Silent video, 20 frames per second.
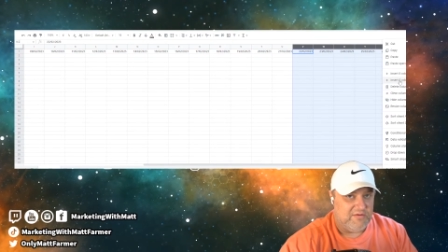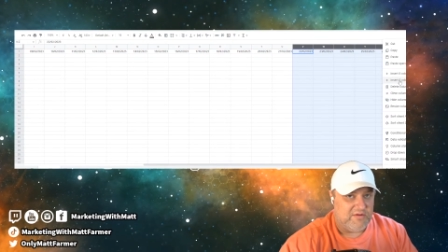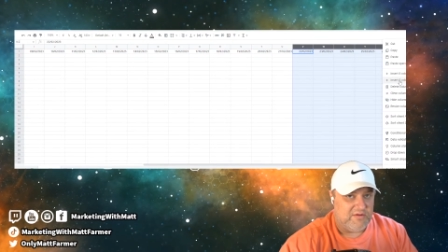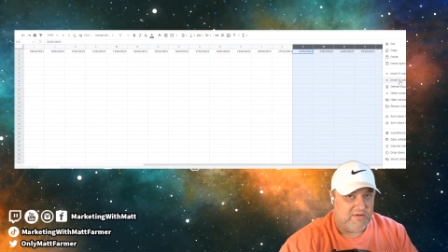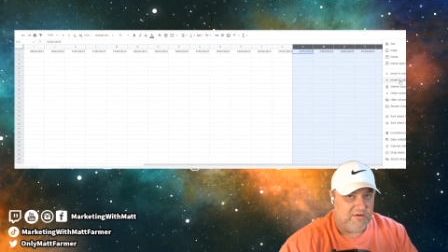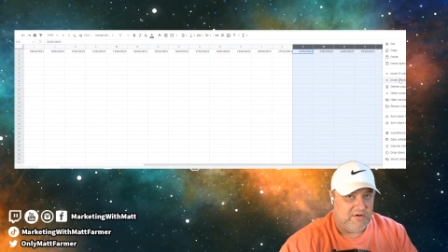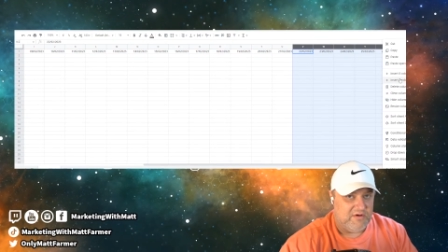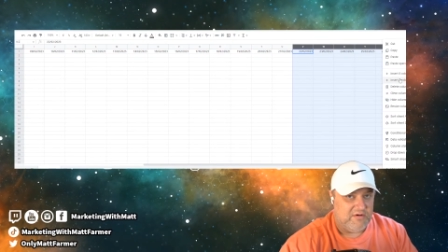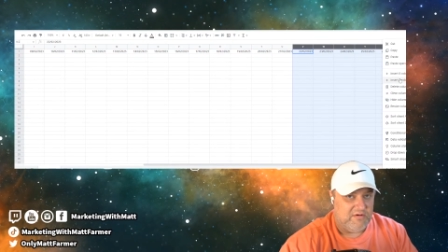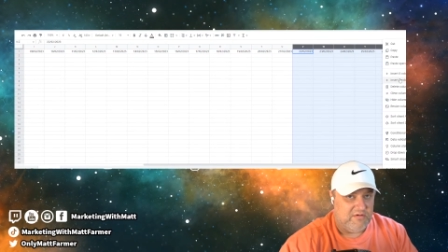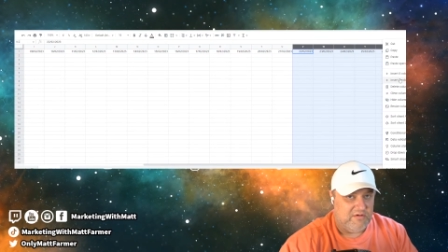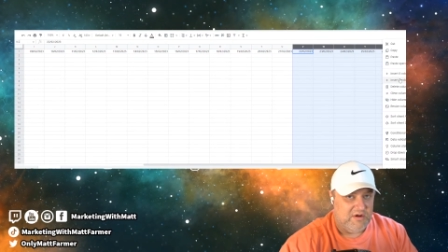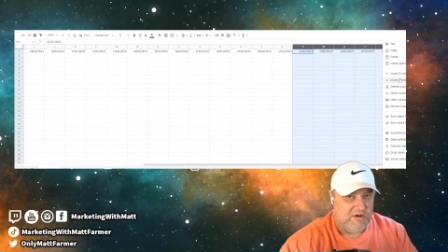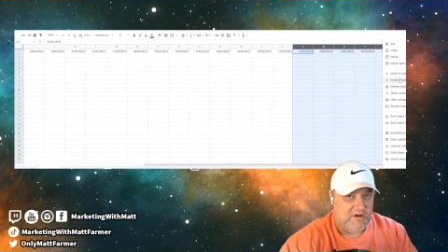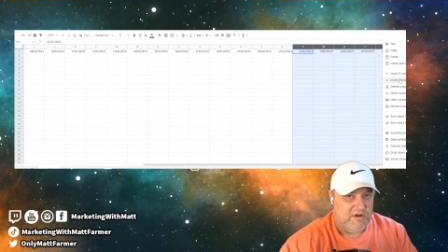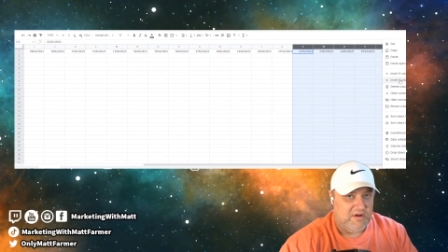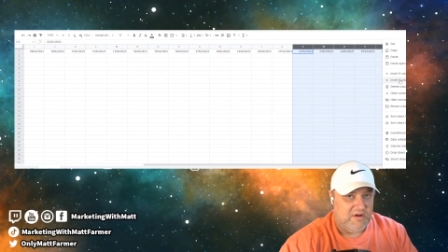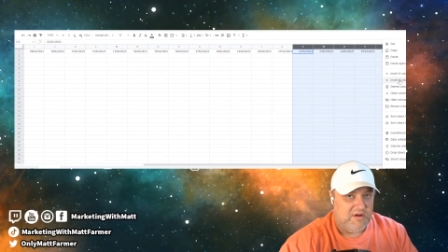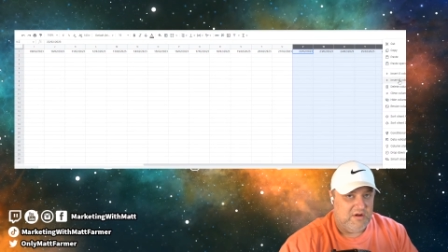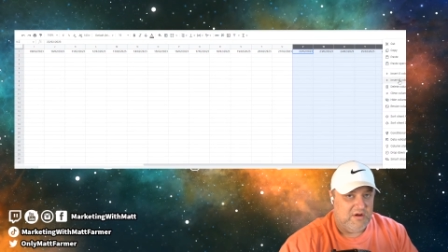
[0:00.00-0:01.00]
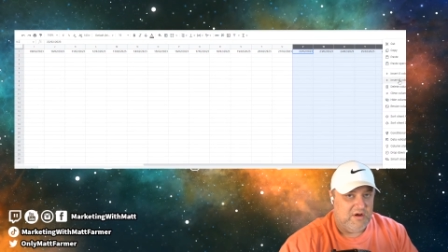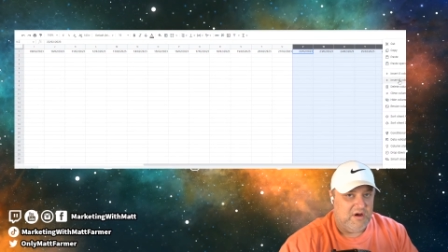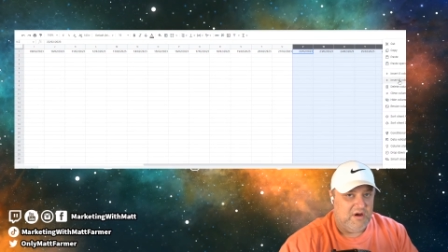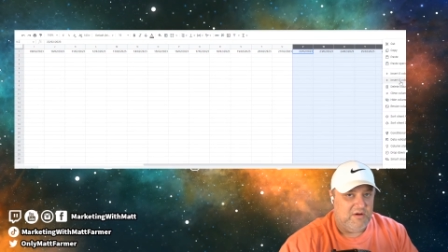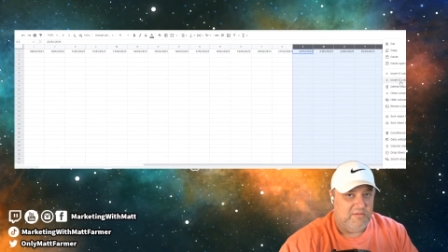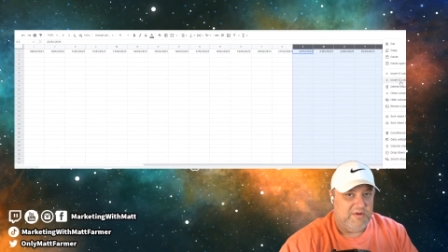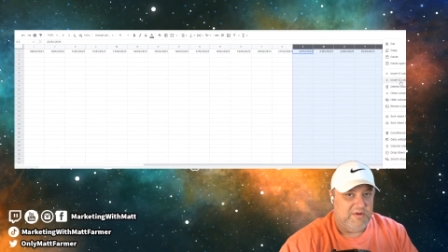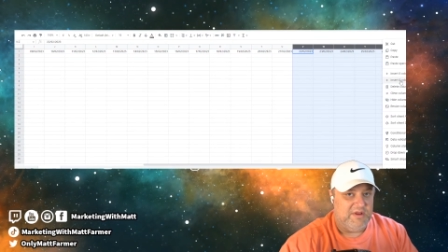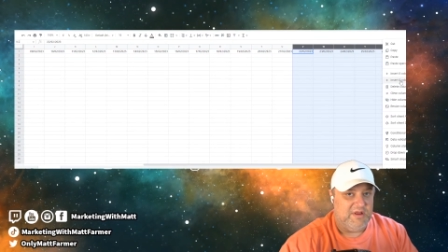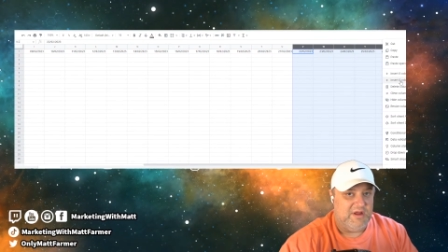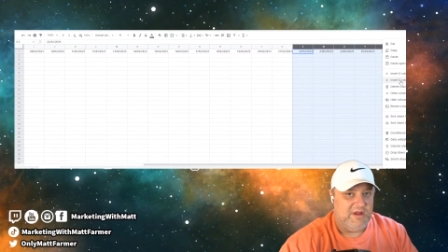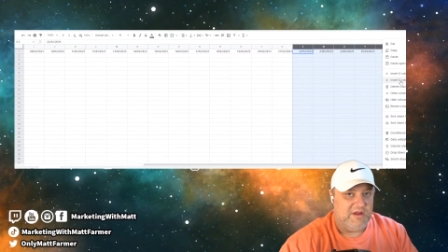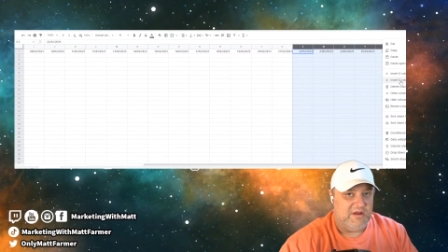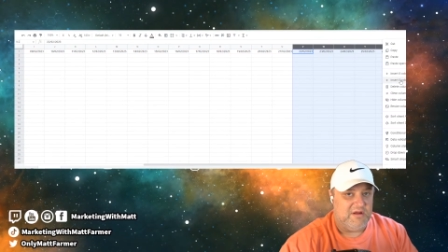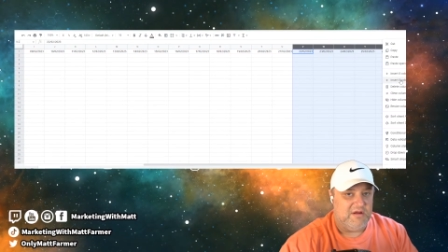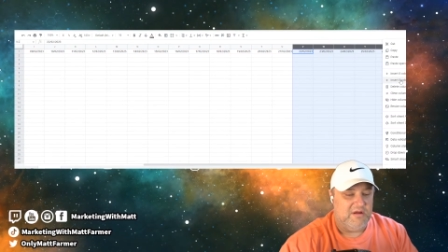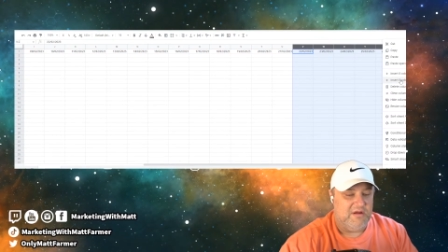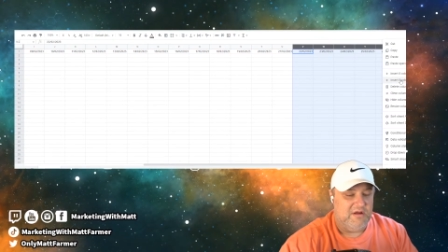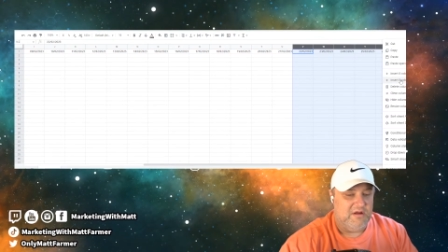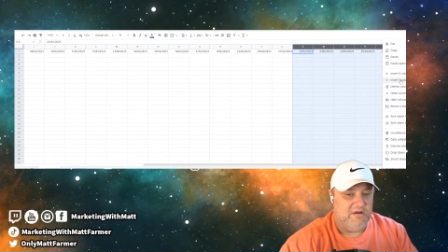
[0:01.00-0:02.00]
So I'll be like,
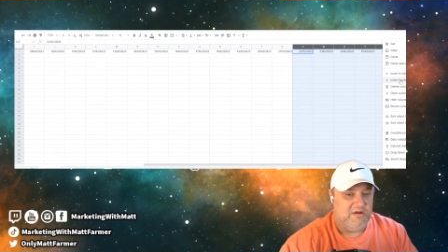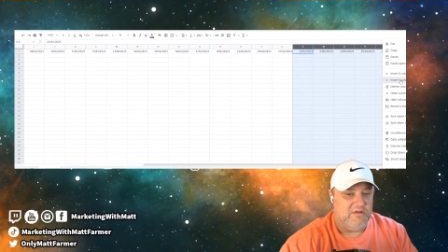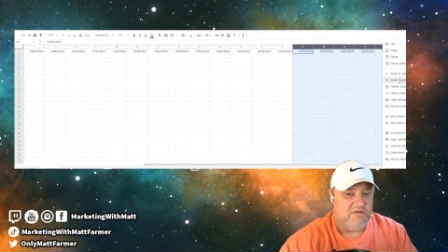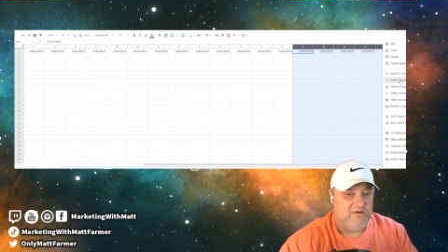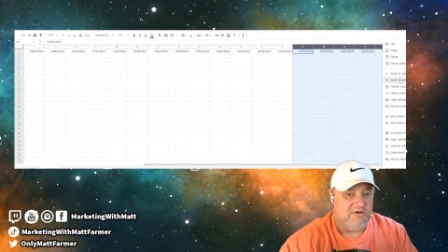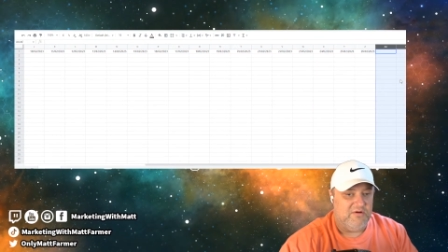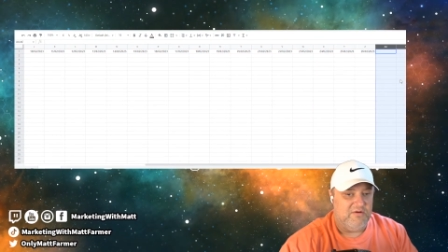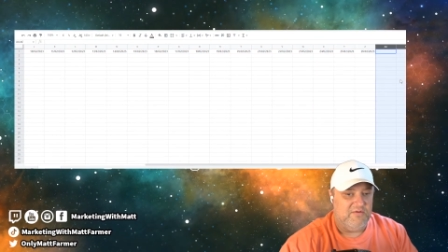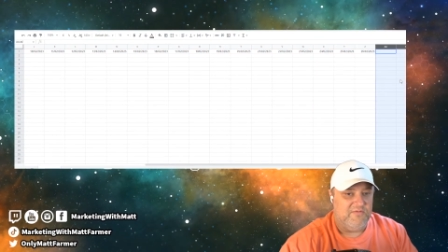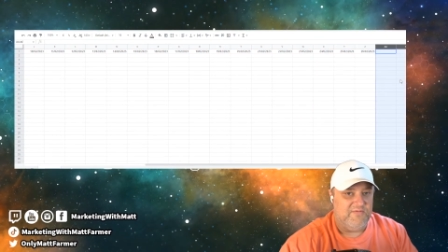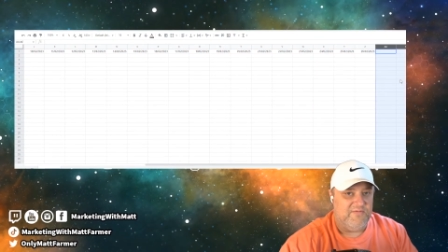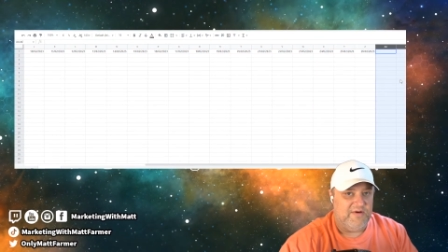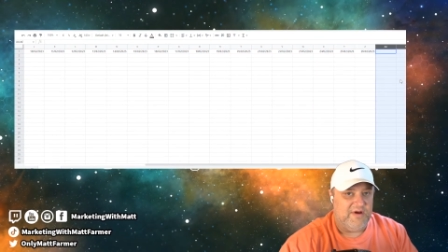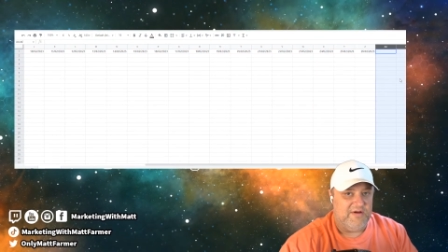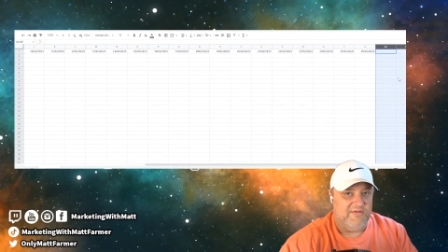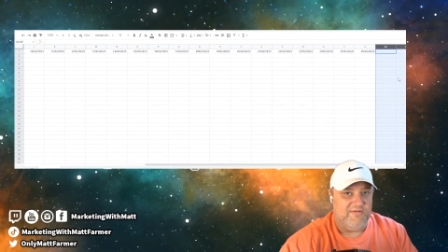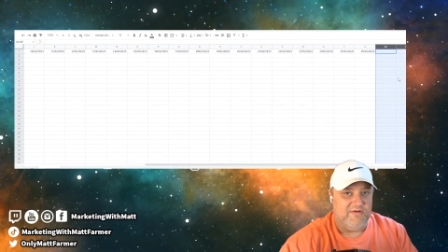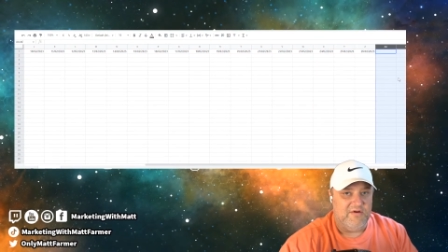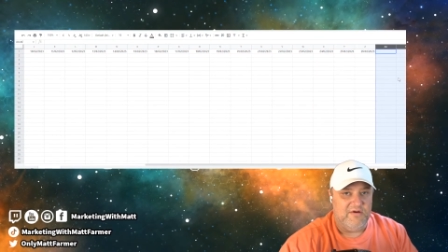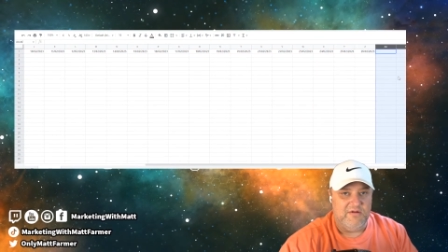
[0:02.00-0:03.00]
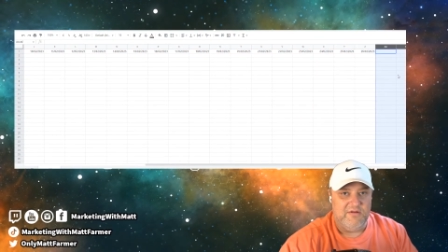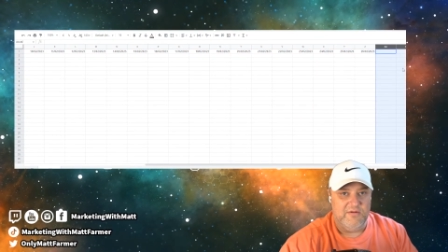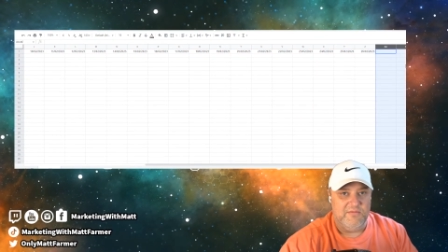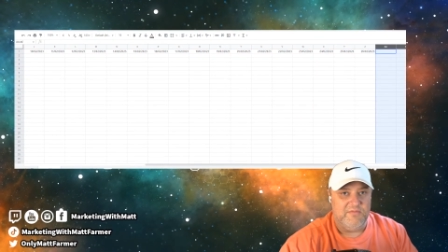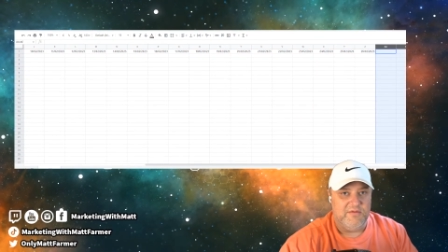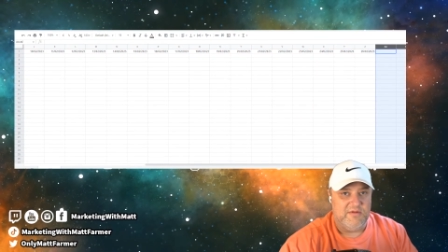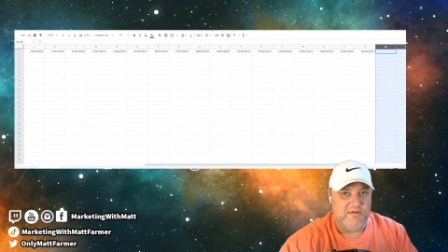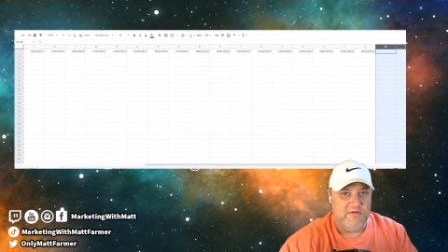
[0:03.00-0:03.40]
insert 5 columns.